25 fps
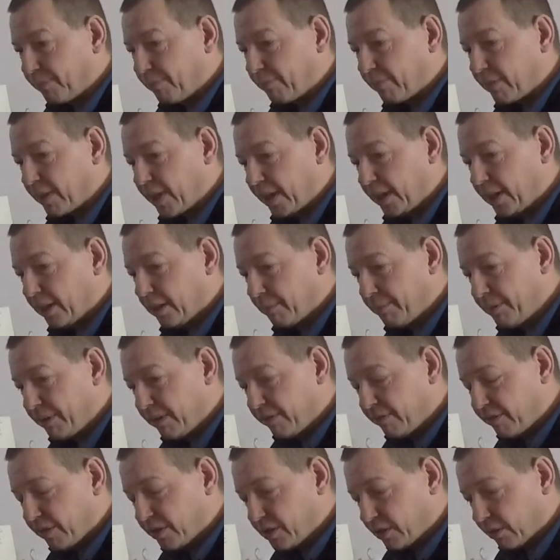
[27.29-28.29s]
a little bit
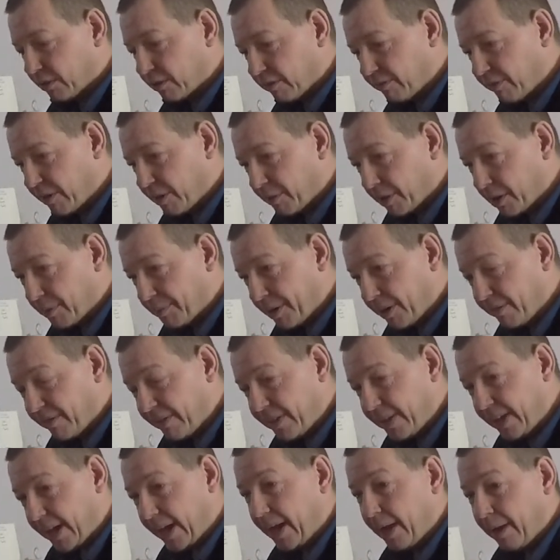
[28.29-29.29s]
of photography when I'm over
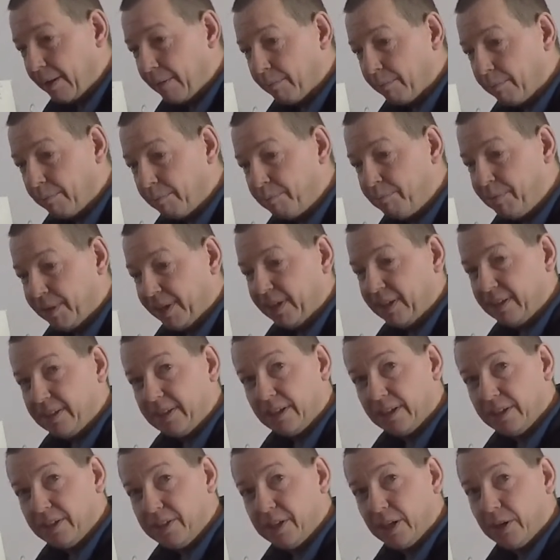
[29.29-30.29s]
there, but
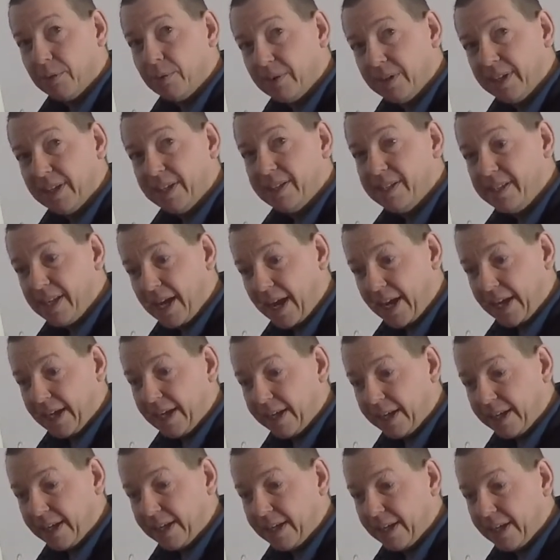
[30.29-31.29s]
I don't want to
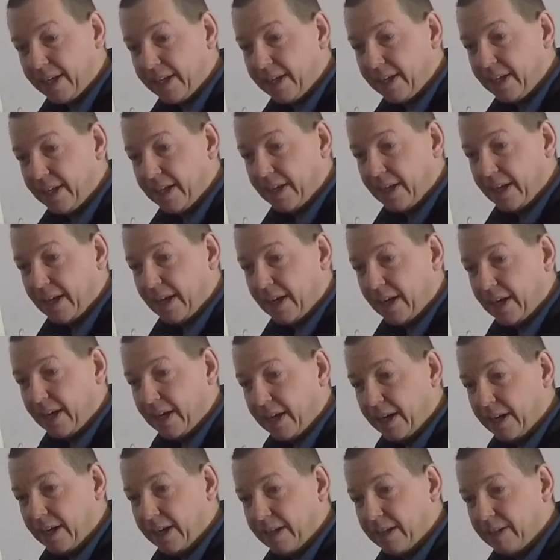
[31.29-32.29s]
take
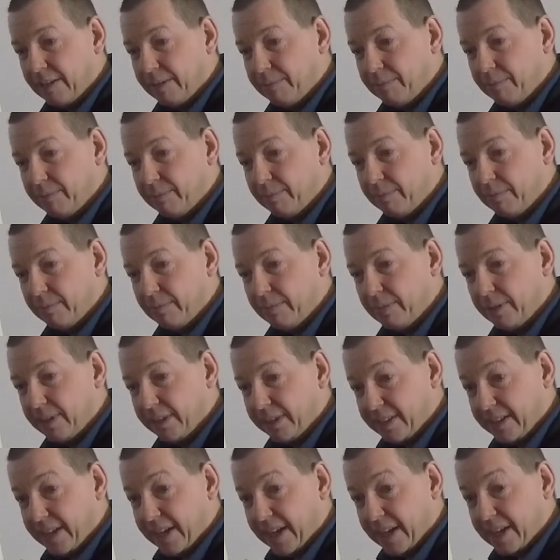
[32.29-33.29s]
a
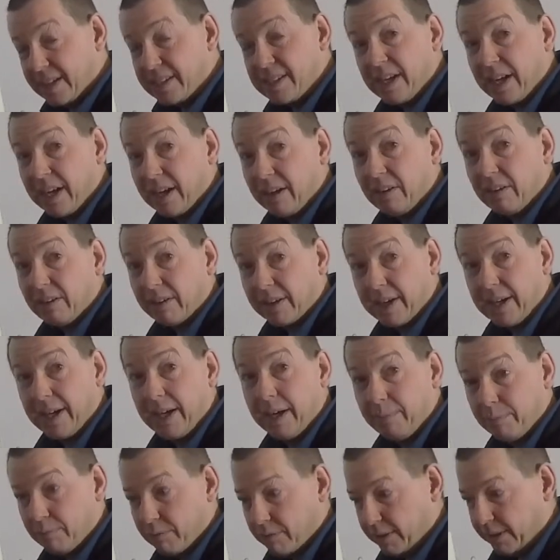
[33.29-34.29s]
DSLR
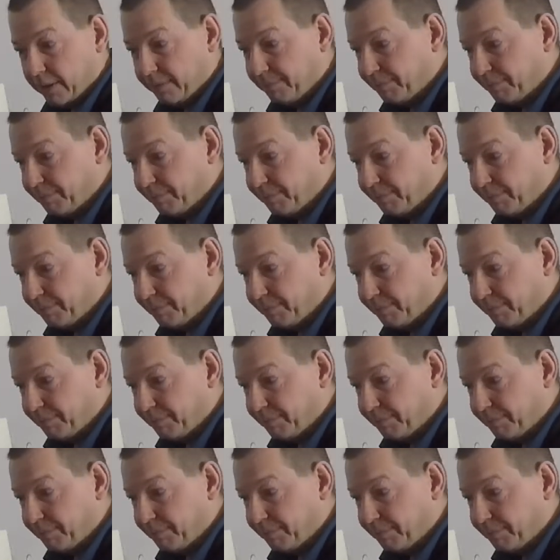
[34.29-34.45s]
camera.